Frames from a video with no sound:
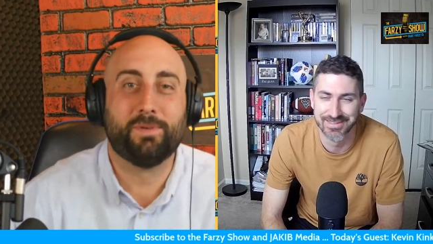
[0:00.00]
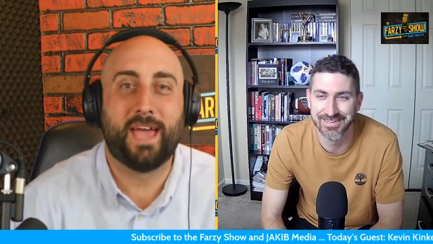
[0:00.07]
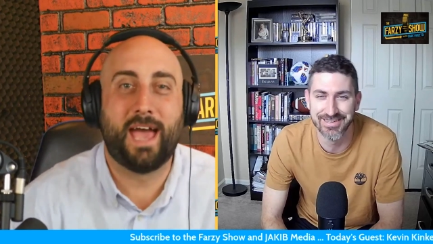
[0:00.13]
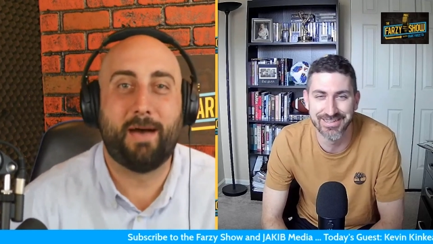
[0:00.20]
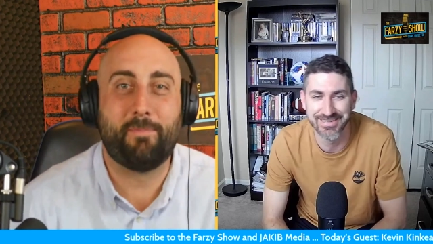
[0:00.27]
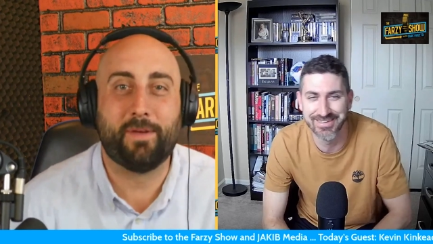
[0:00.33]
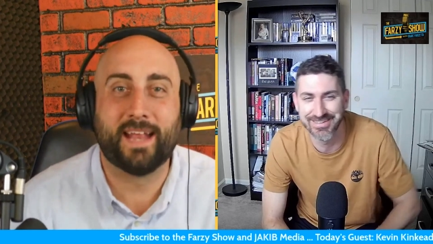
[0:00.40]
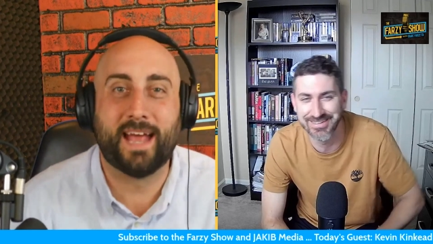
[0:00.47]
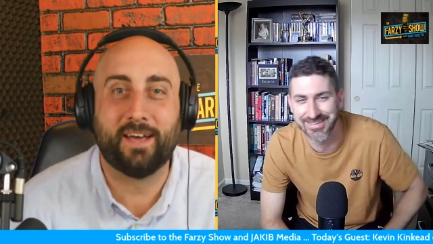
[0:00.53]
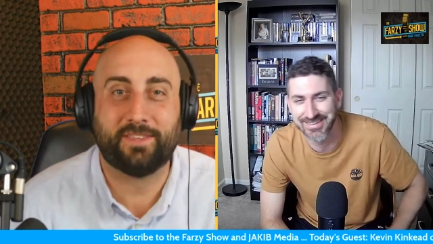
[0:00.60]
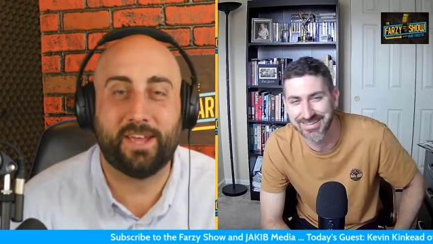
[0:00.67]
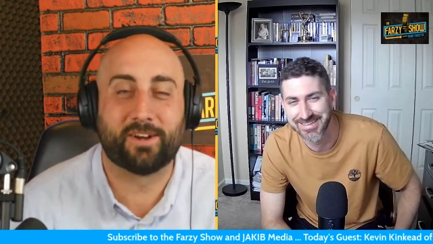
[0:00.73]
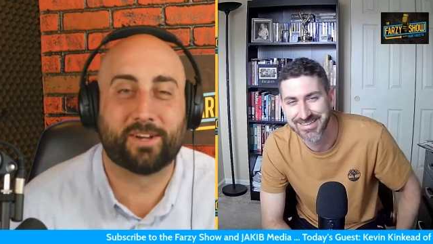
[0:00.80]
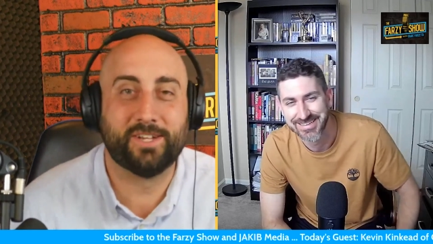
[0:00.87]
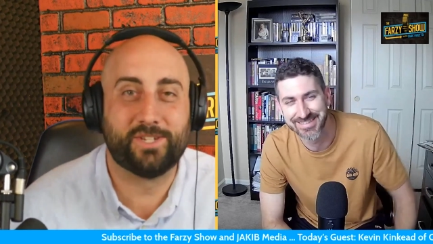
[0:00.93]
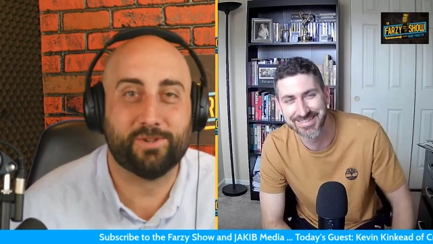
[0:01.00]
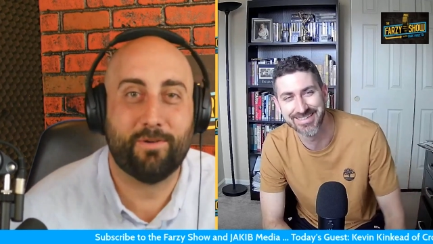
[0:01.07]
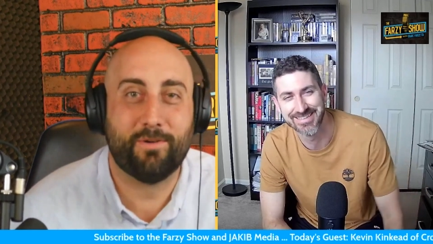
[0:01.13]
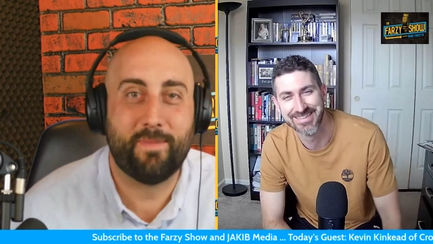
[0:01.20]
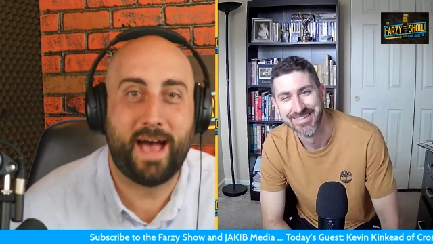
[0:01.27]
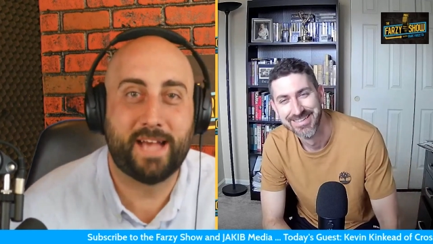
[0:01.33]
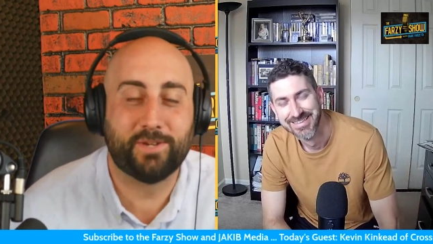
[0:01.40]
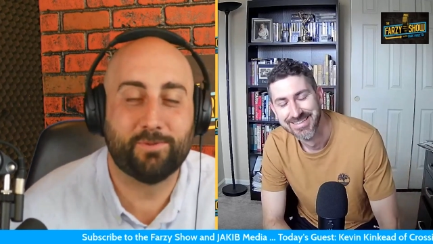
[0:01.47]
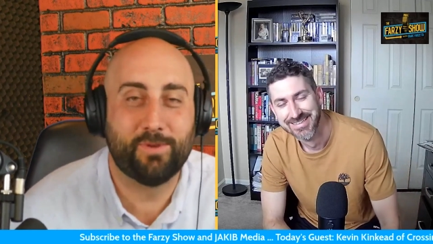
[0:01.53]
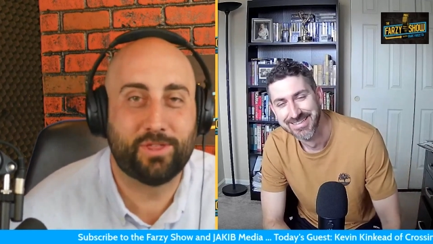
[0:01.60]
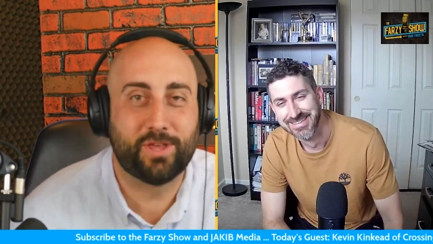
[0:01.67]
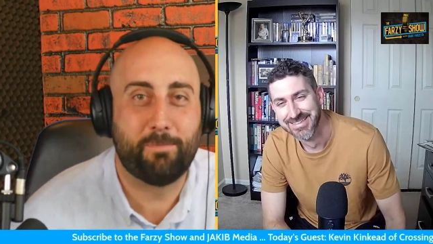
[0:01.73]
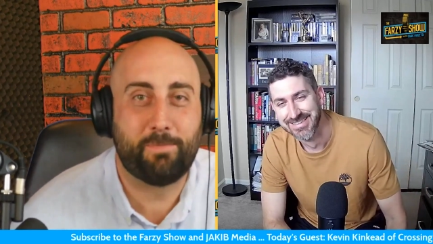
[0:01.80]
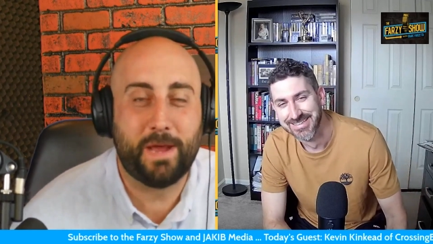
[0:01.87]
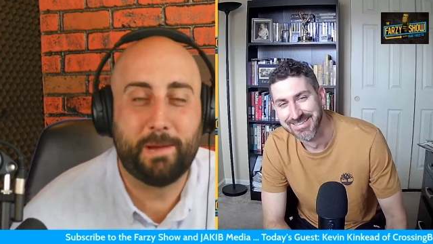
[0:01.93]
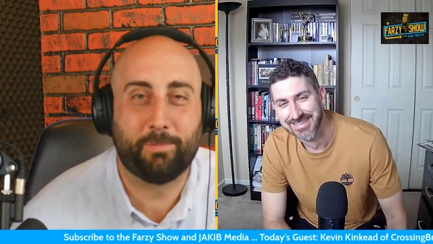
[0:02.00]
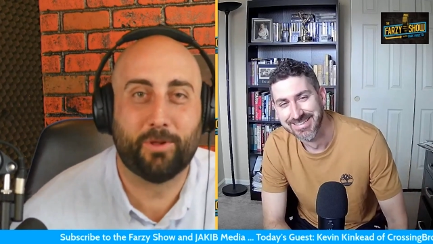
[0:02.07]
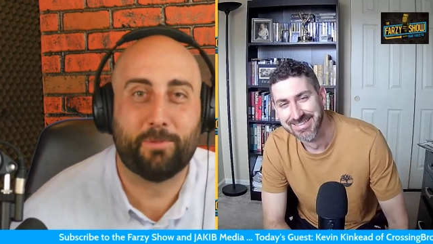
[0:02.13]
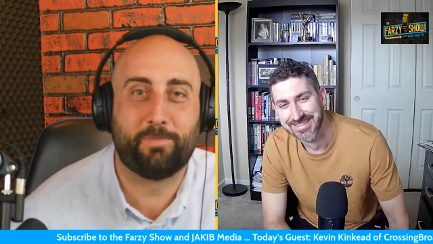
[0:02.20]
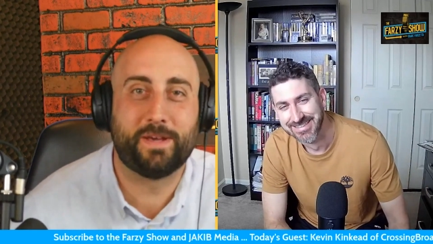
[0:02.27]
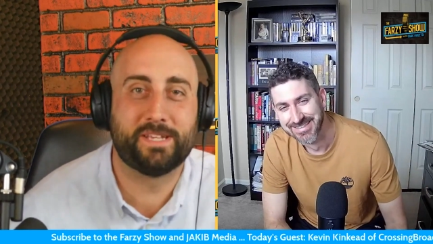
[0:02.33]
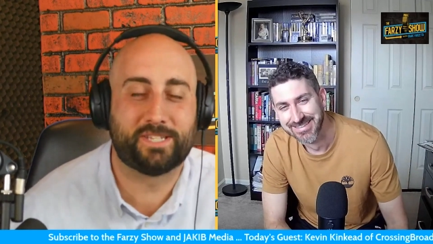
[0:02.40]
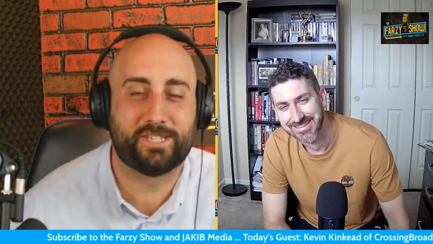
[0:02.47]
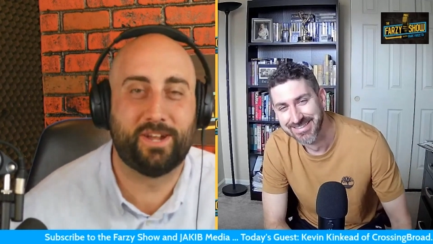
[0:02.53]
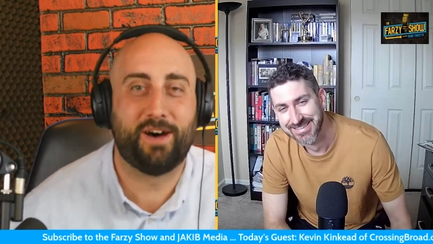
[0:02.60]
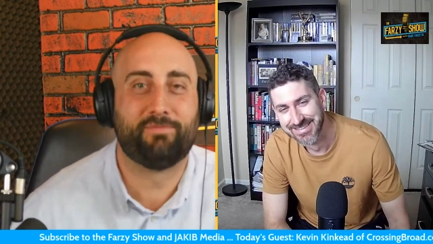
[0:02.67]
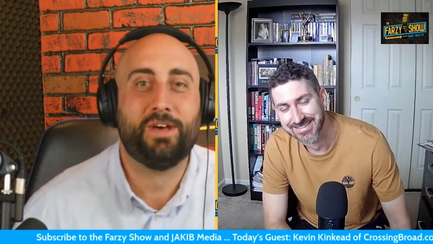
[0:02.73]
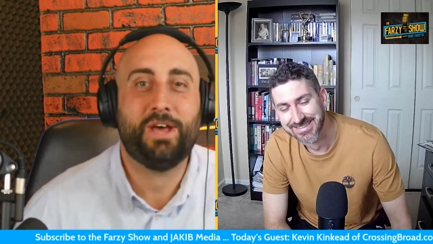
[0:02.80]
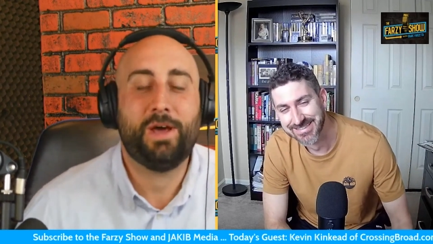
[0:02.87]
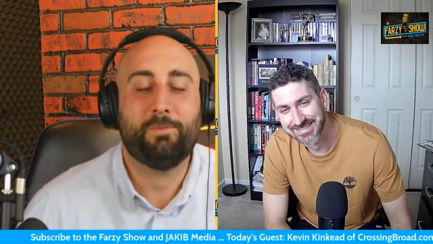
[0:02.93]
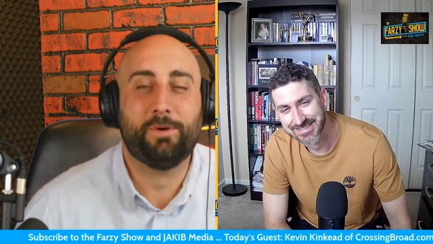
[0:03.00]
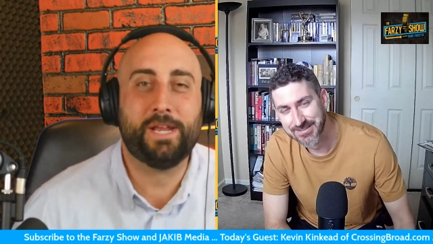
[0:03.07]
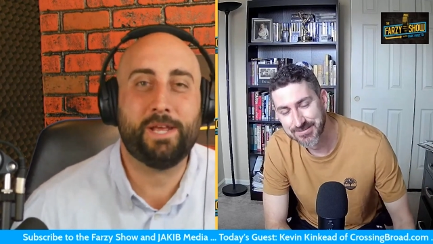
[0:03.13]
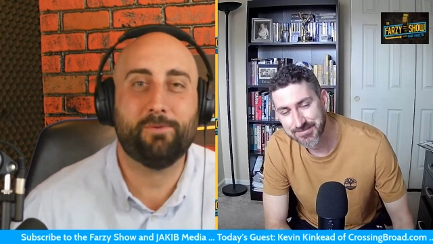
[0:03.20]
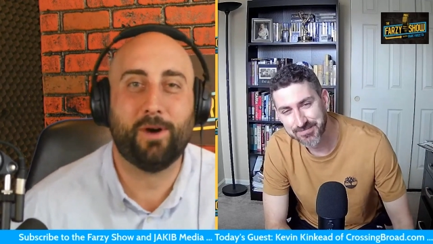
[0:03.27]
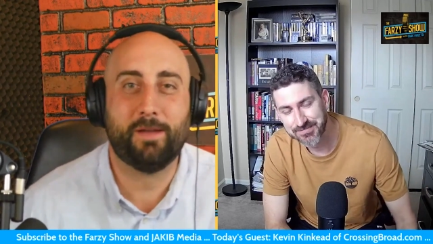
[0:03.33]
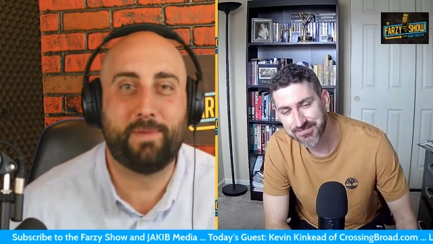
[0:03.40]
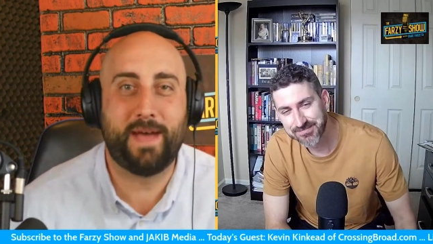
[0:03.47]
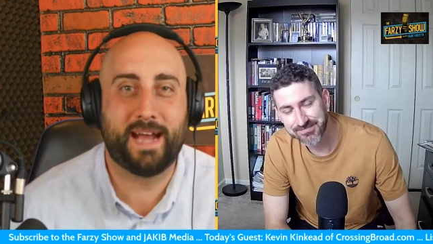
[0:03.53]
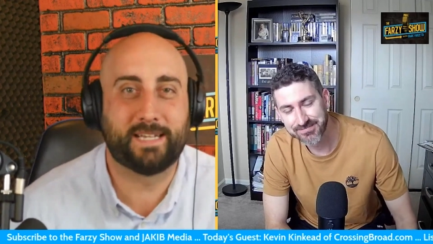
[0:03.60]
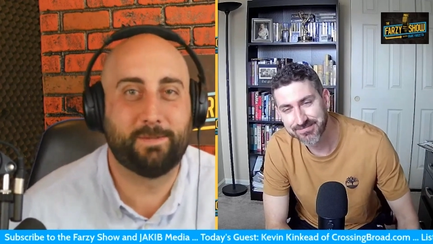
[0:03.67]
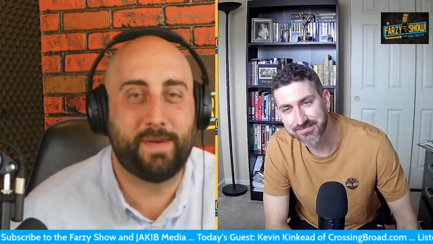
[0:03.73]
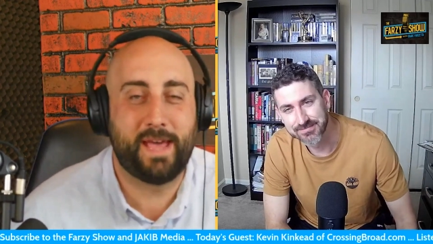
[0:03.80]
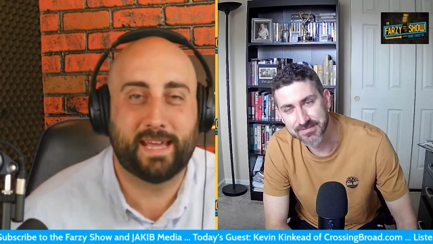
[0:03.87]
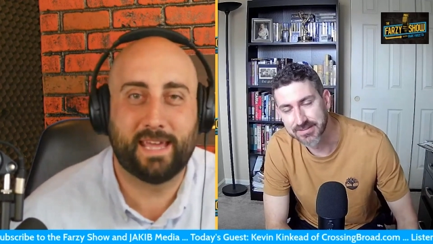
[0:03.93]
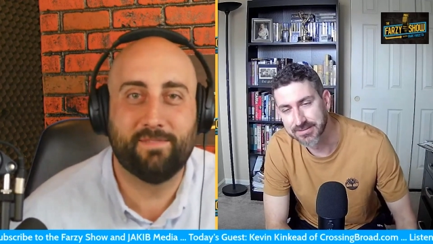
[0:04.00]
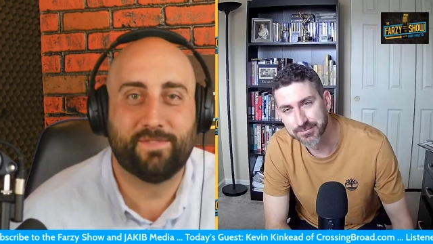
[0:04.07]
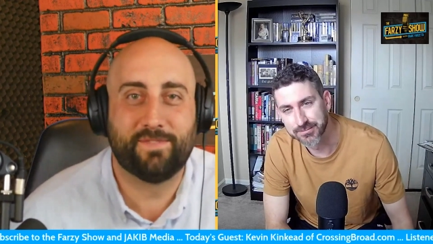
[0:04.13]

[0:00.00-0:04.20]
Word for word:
Speaker 1: could be happening out there. Could you imagine? We thought people are pissed off when he won back-to-back